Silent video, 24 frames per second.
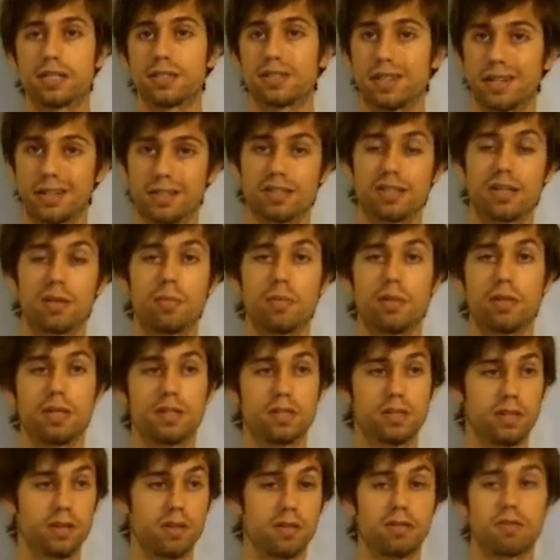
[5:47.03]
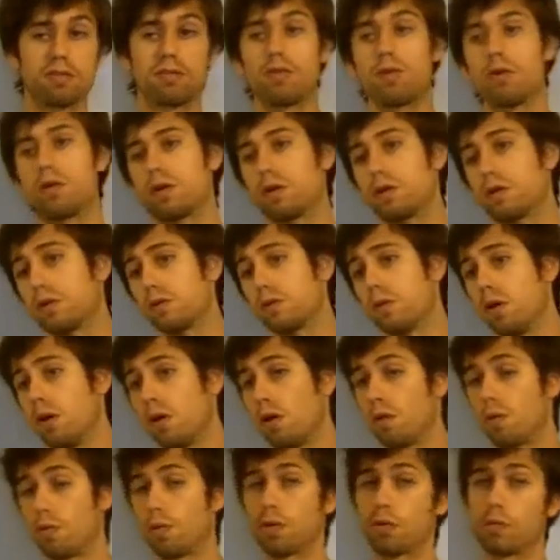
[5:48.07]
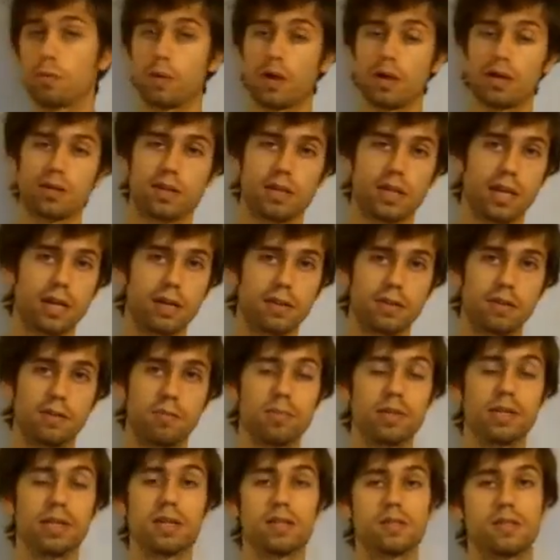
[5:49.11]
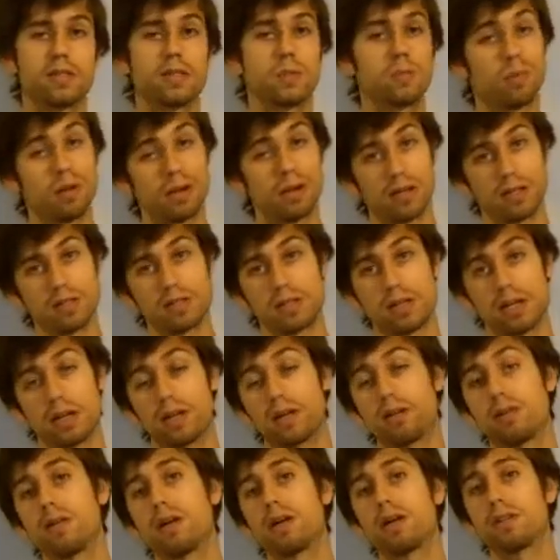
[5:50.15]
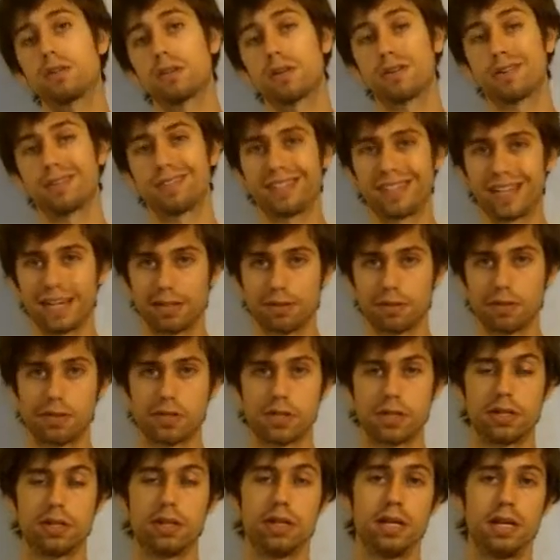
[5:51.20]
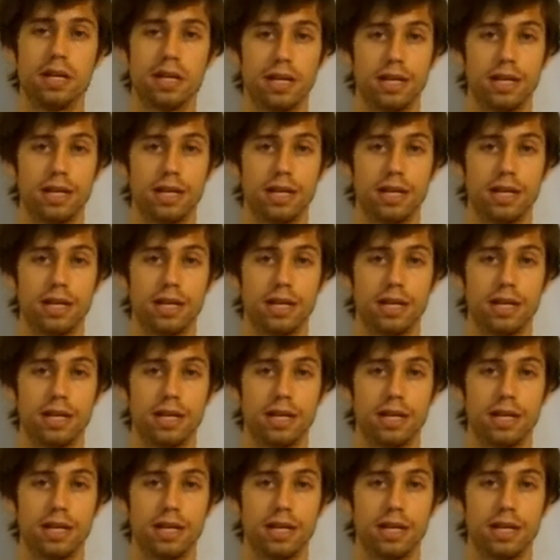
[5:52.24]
It's not something that's going to throw you one way or the other, because these polysaccharides are intelligent